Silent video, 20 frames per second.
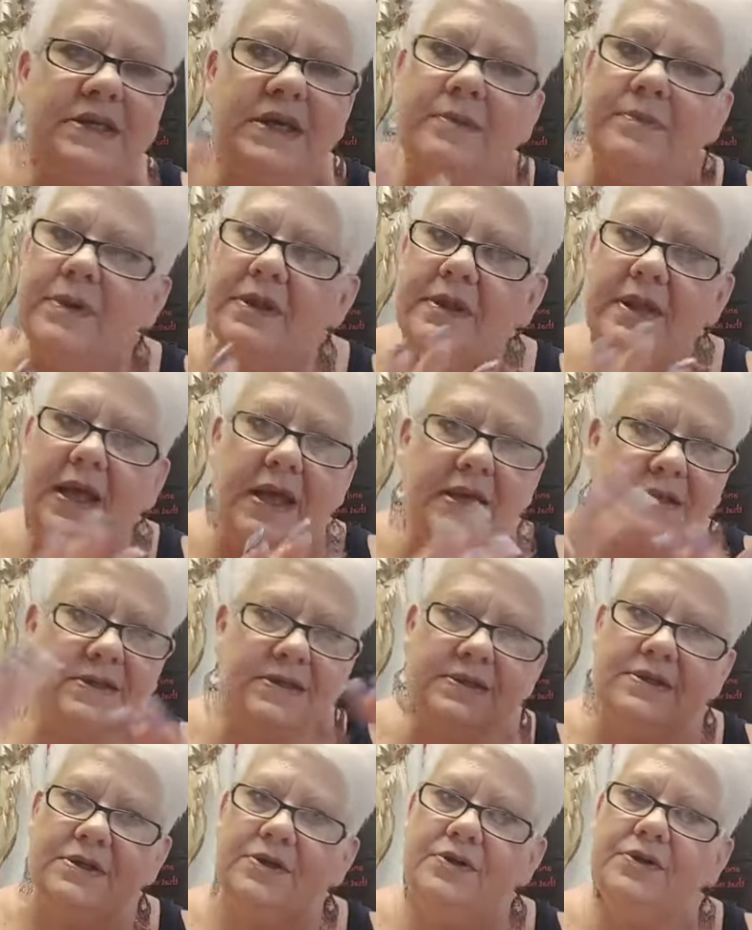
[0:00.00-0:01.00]
I'm in that
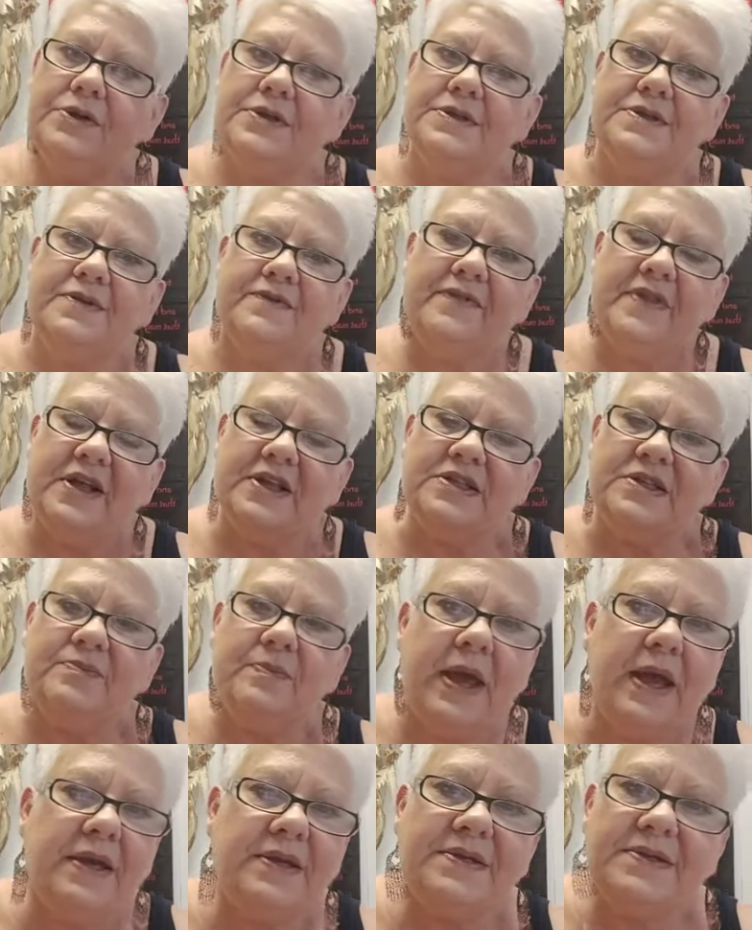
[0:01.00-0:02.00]
stillness of that
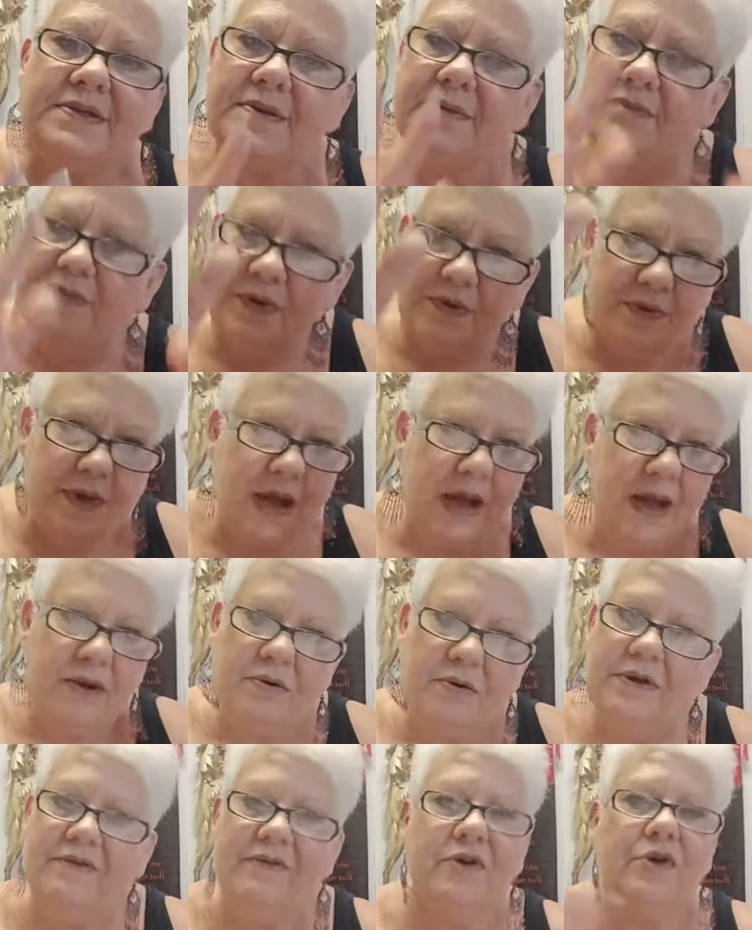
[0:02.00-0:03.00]
space, I
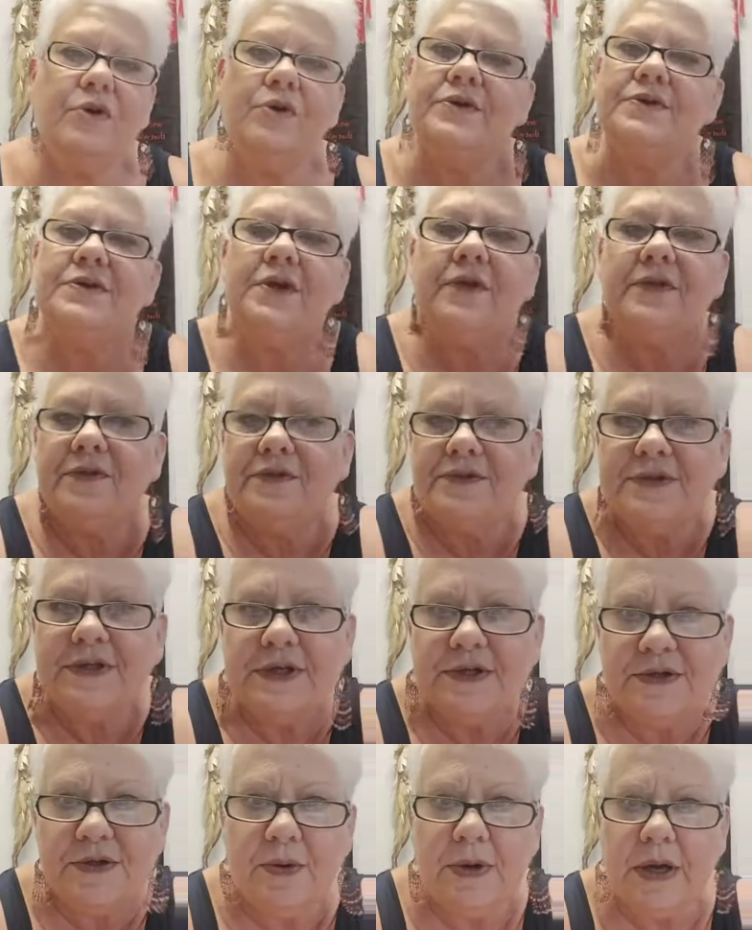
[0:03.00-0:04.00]
don't even notice all those
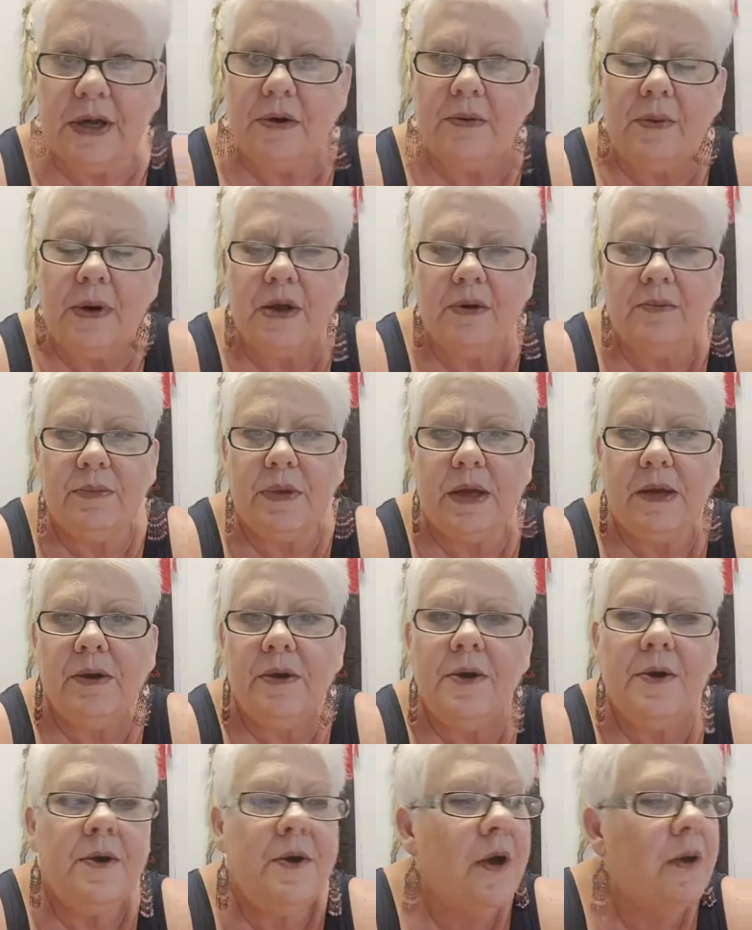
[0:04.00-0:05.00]
things going on around me.
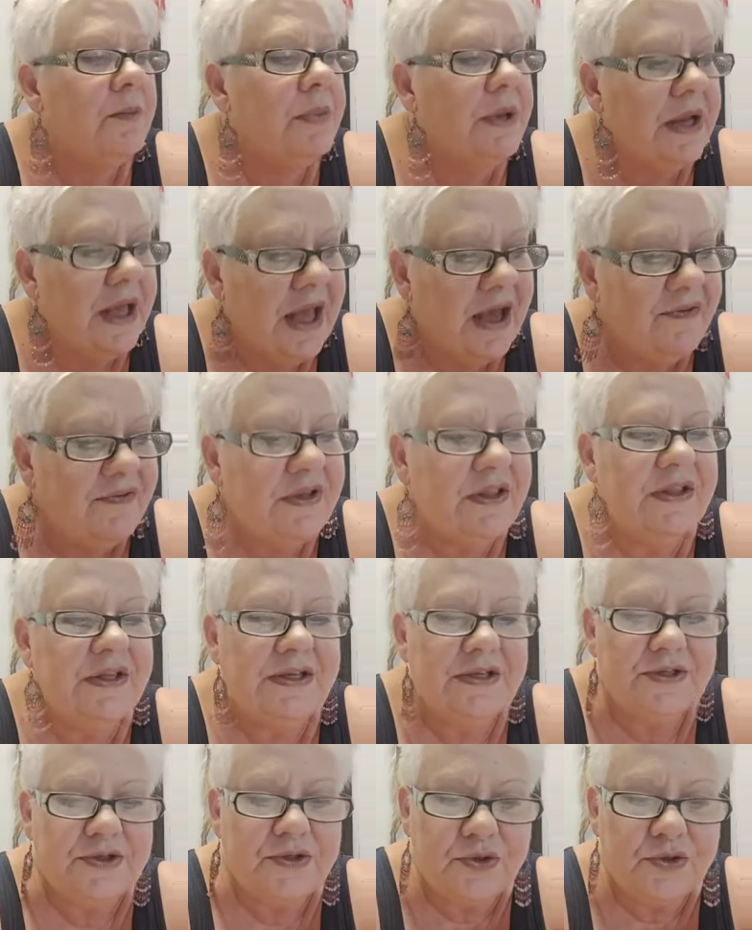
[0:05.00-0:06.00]
But having
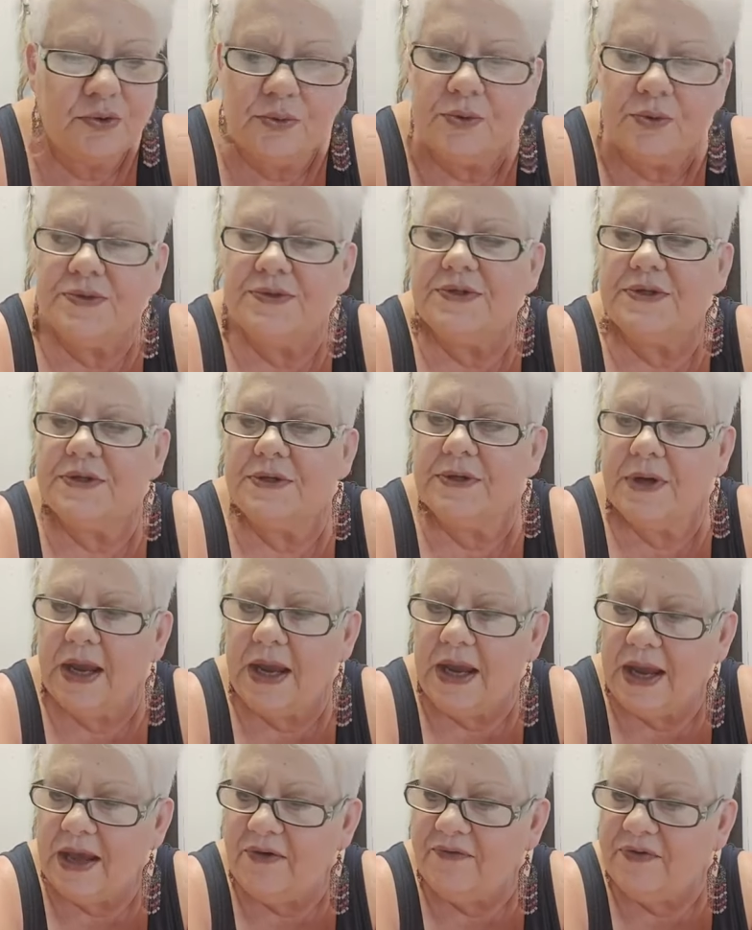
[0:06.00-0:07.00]
these tools and
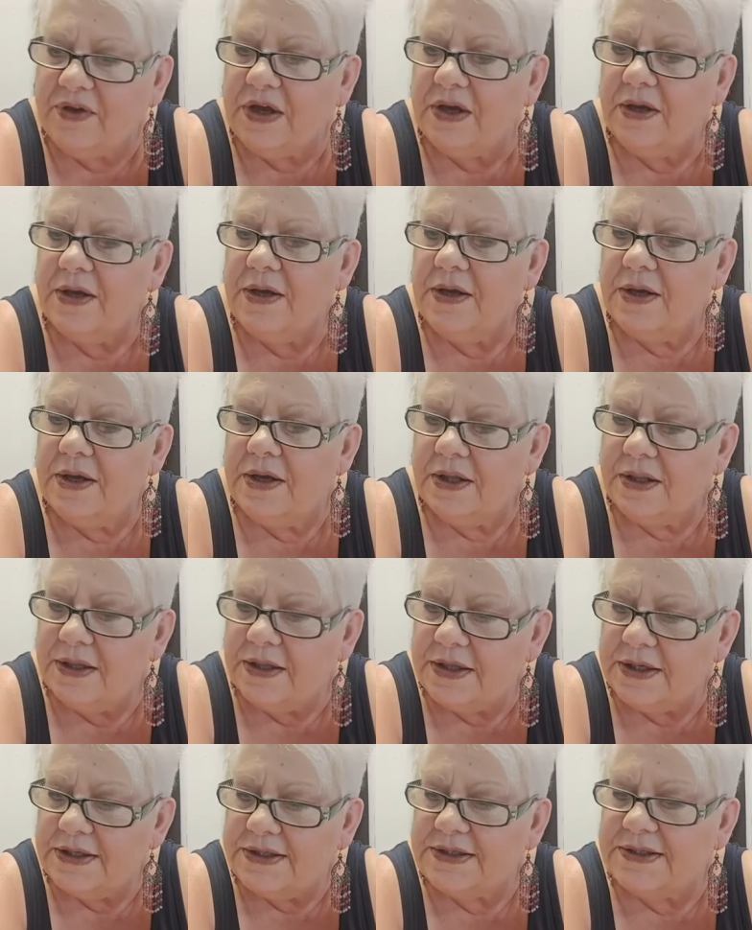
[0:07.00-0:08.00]
having
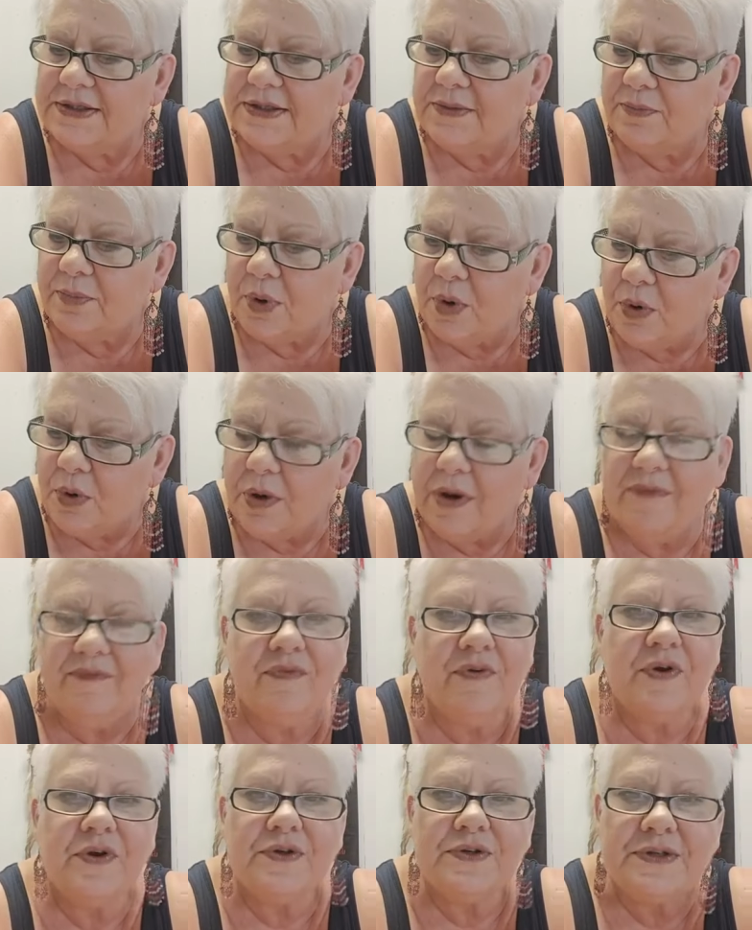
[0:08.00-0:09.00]
this program
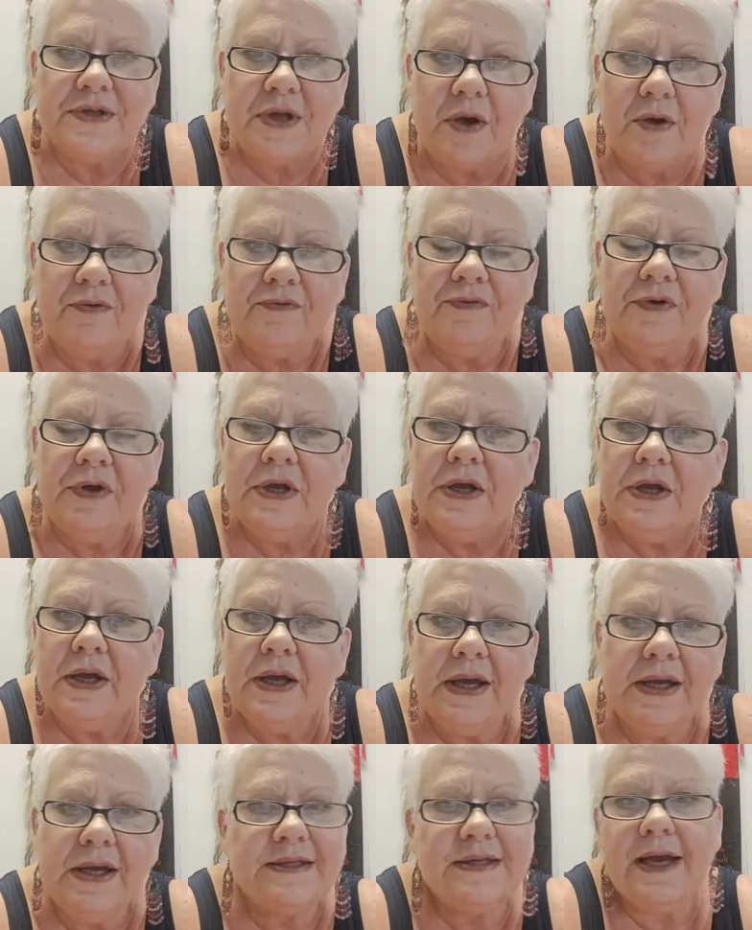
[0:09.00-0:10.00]
for yourself,
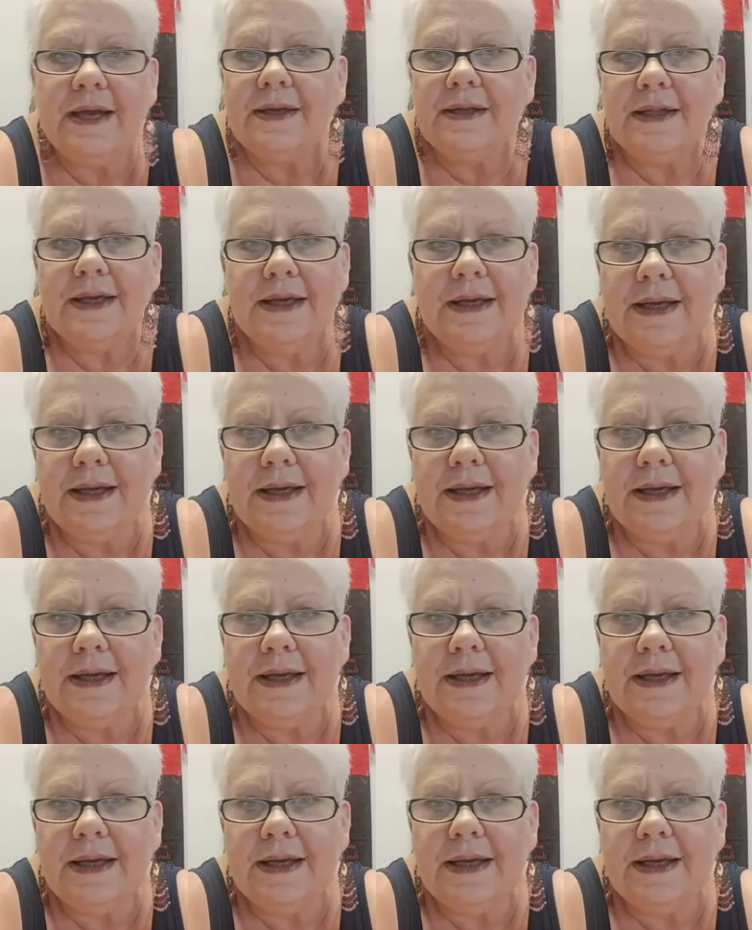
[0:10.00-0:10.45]
it's kind of like